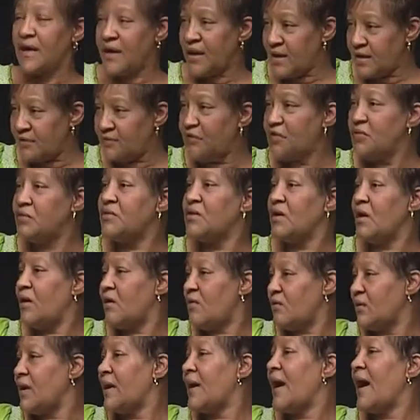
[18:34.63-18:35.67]
If you
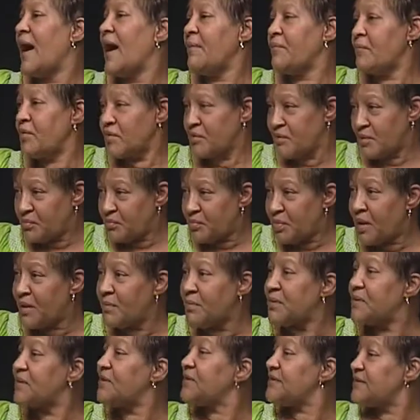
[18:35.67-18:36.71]
don't, I'm going to
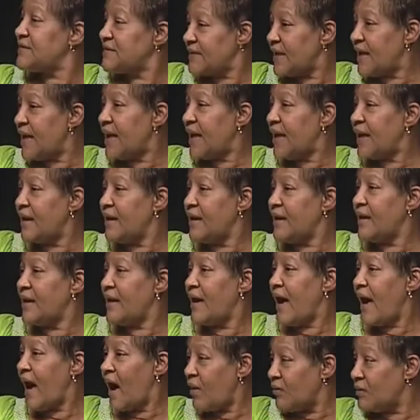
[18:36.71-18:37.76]
publicly say
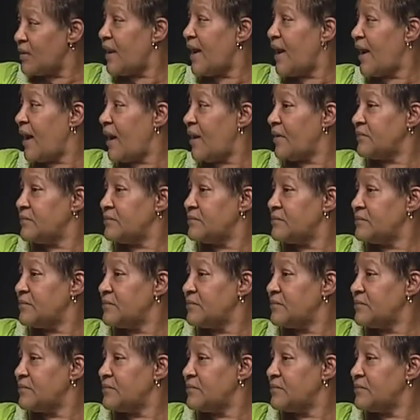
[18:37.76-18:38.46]
out loud